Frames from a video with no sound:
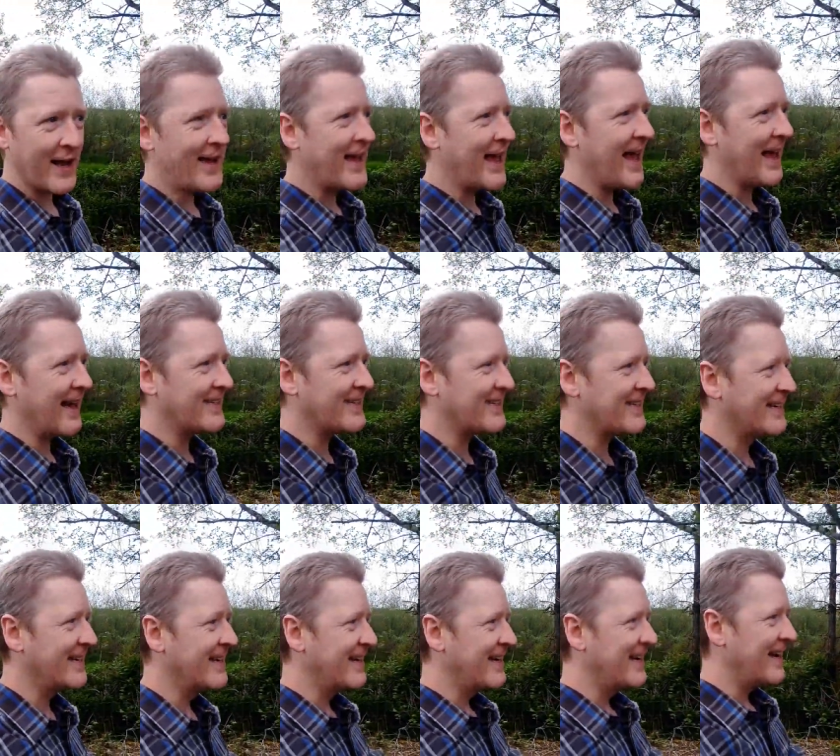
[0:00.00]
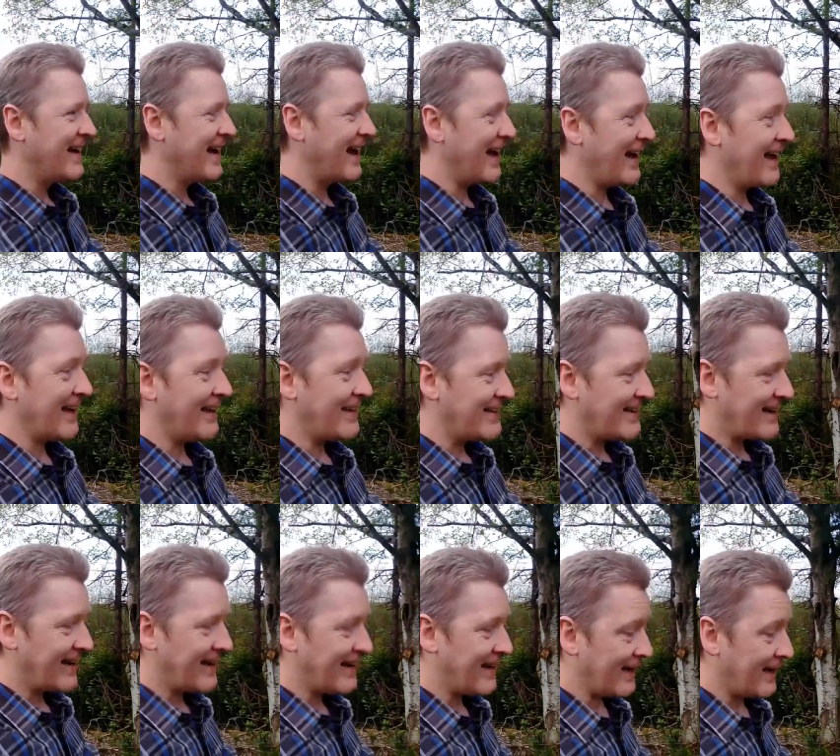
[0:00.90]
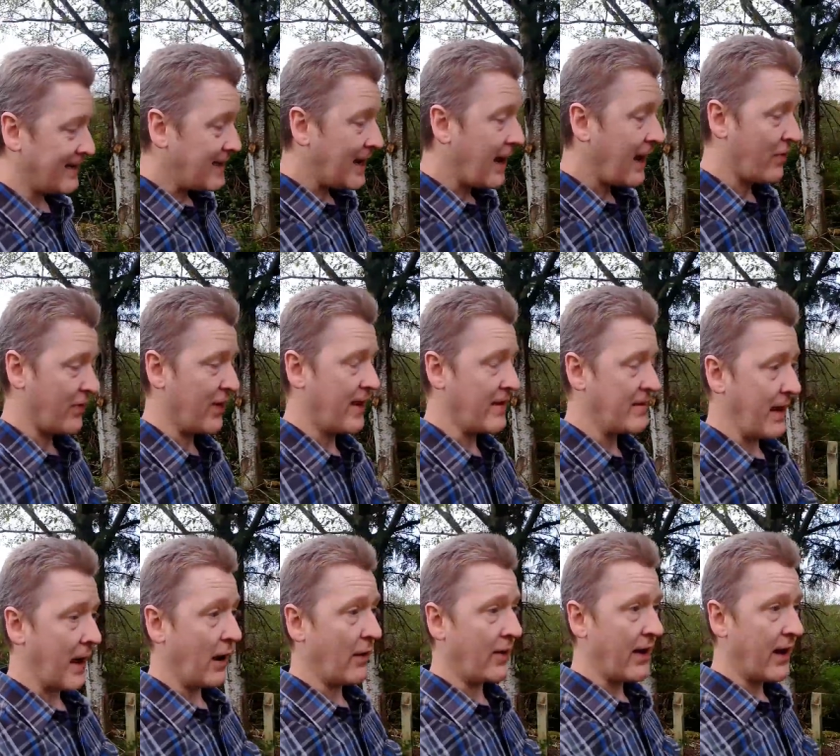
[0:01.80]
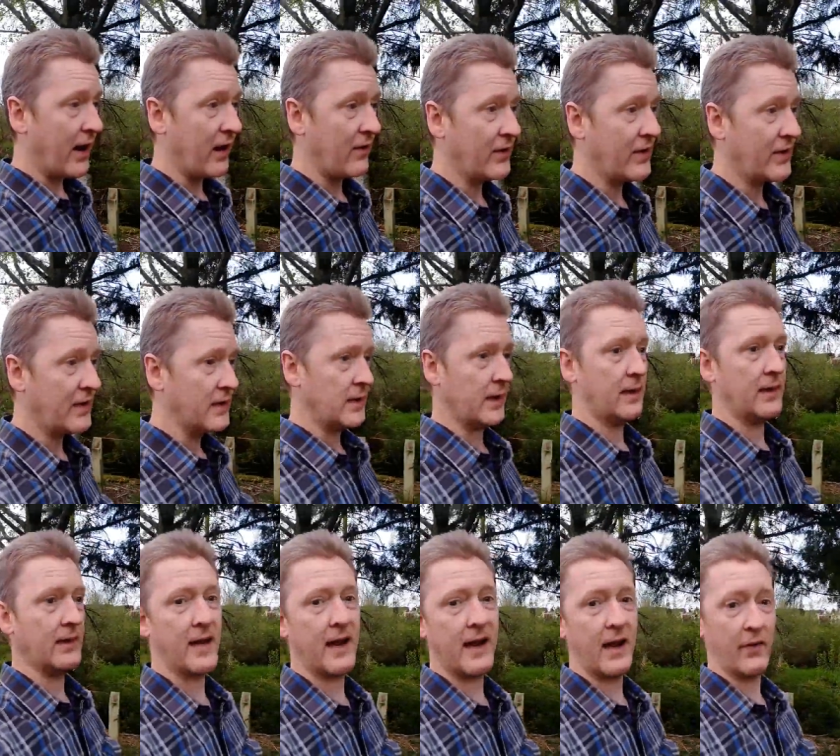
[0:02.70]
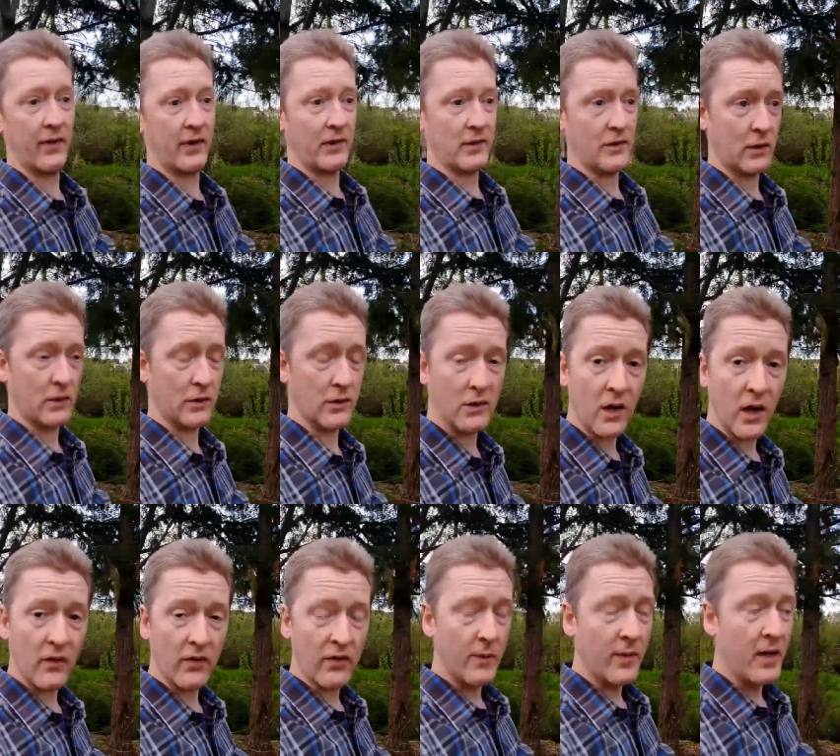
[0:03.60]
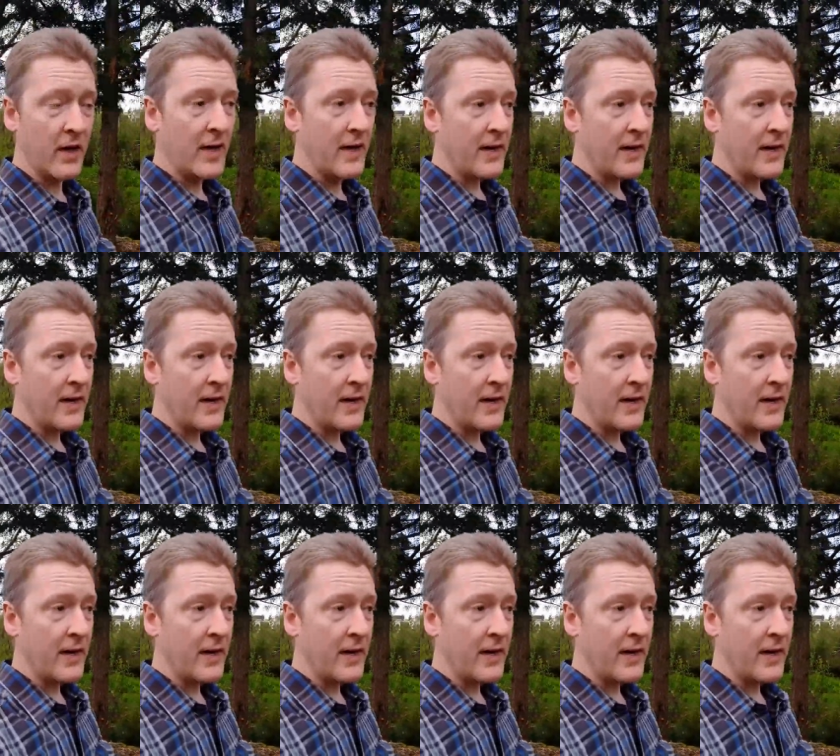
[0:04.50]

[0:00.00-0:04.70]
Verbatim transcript: I guess. And, uh, and yeah, that now they have an insight into how they can start to solve them.